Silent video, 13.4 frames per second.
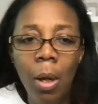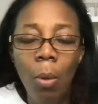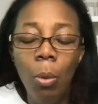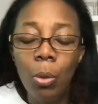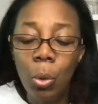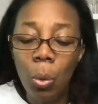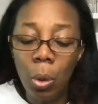
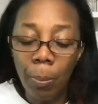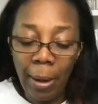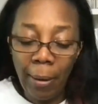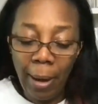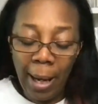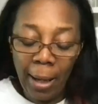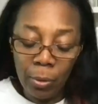We'll talk
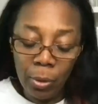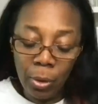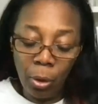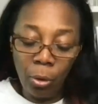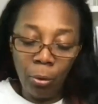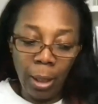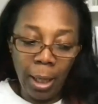about how to
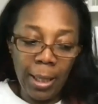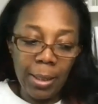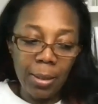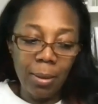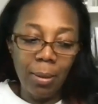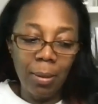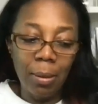
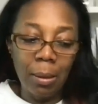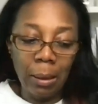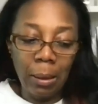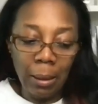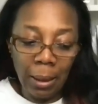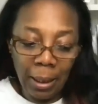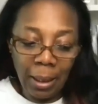create
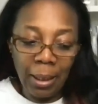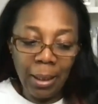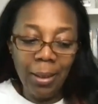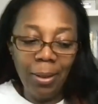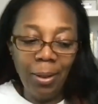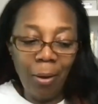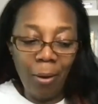
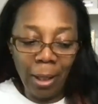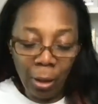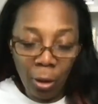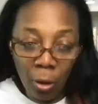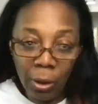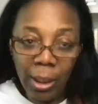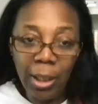clear,
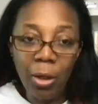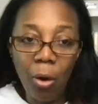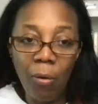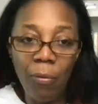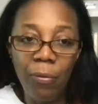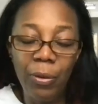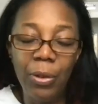iconic
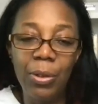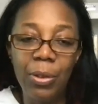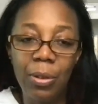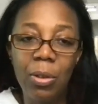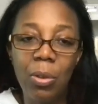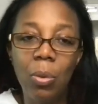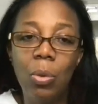offers,
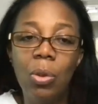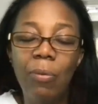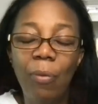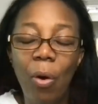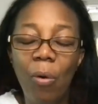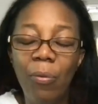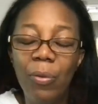the sorts of
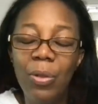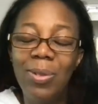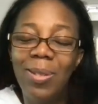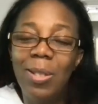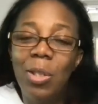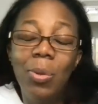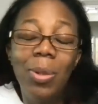offers
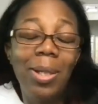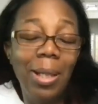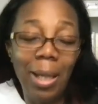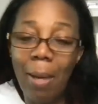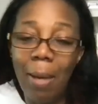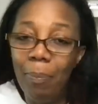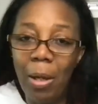that you can
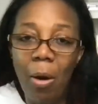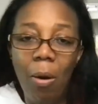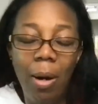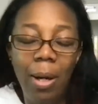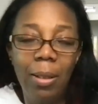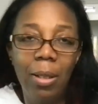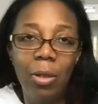get
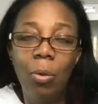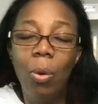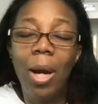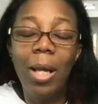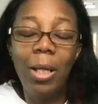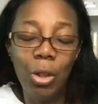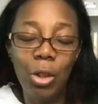behind, that your
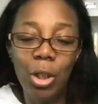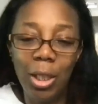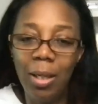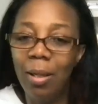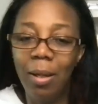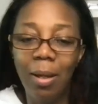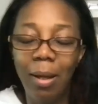
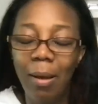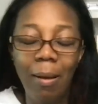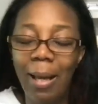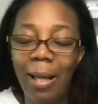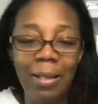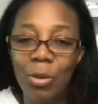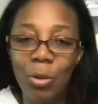energy
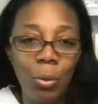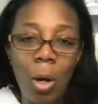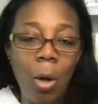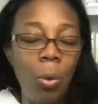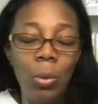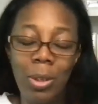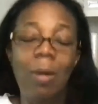and your
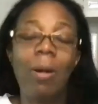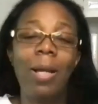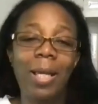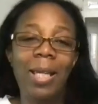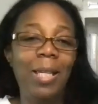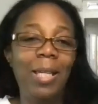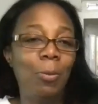whole
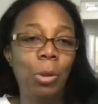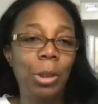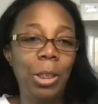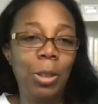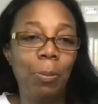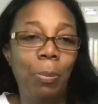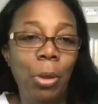psyche is
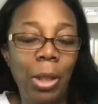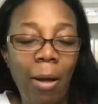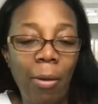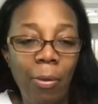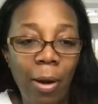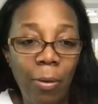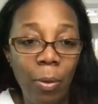wanting to put
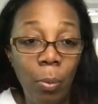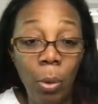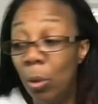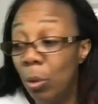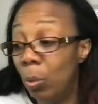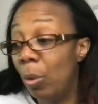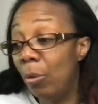out there in the
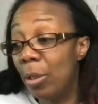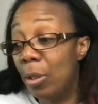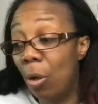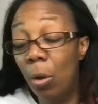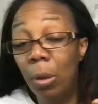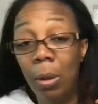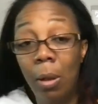world, whether it's
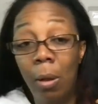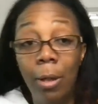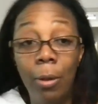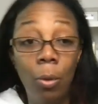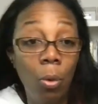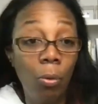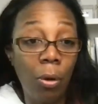
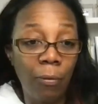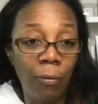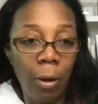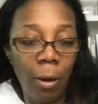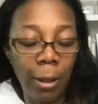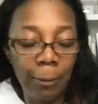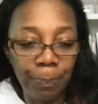online or
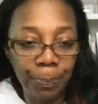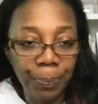offline.